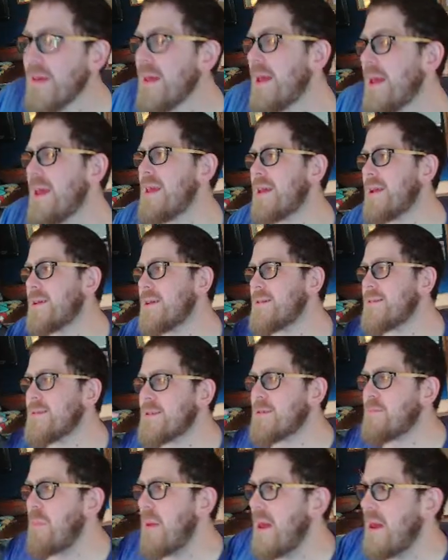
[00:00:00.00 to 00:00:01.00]
He can
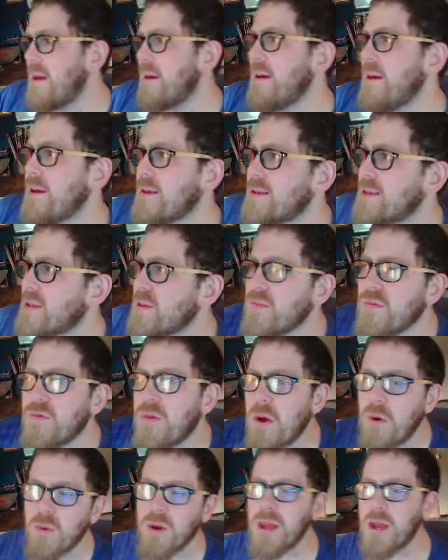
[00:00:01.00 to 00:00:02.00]
spit some
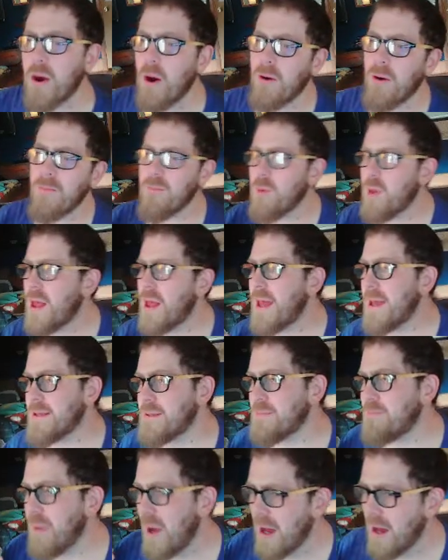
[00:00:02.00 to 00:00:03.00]
very complex
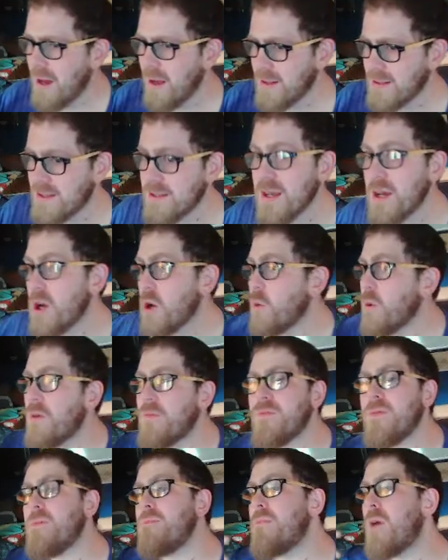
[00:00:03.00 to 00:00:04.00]
bars
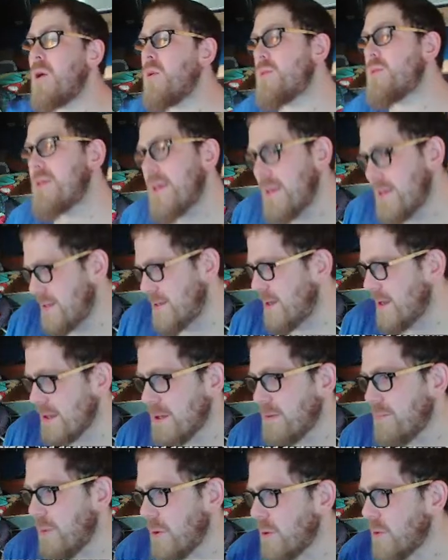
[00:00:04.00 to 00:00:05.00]
with the
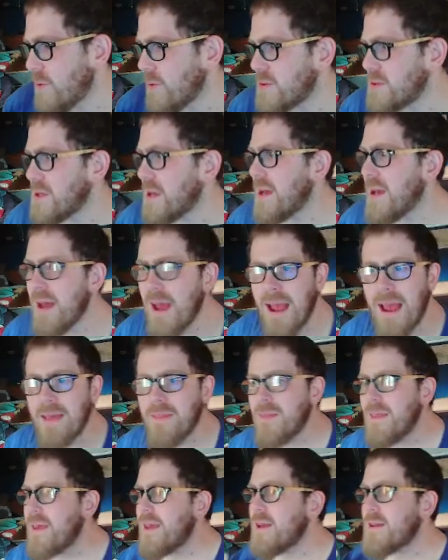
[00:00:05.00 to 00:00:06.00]
multi-syllables
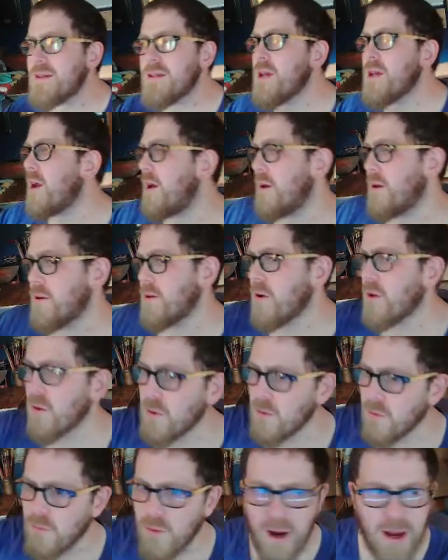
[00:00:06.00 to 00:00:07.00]
and the
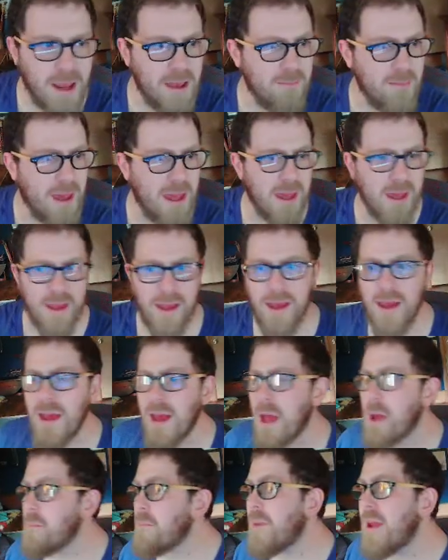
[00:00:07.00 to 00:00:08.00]
internal rhyming
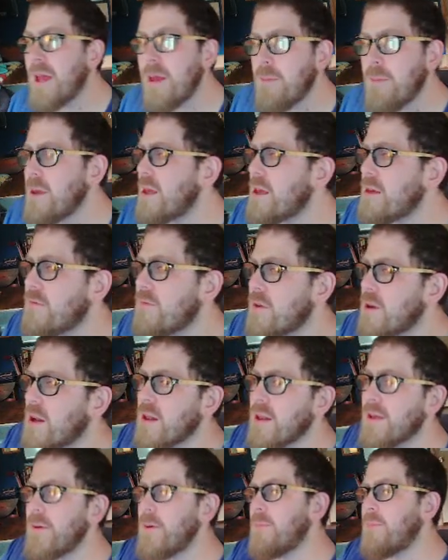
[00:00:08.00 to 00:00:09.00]
and maybe even a
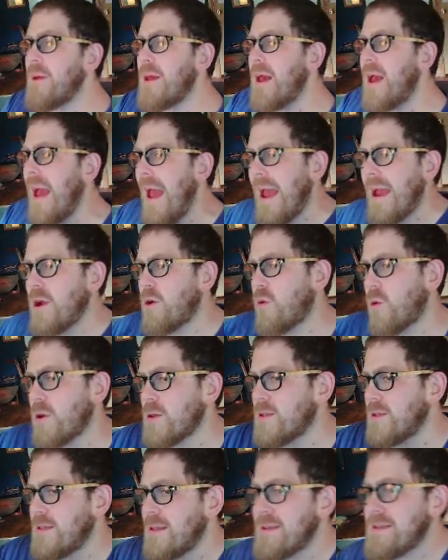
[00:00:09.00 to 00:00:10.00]
little bit of
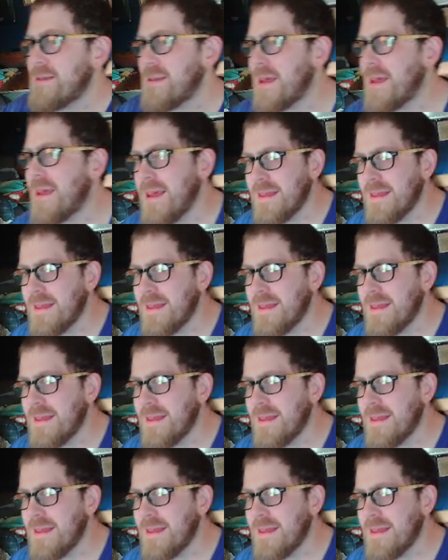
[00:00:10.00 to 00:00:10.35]
acrosticity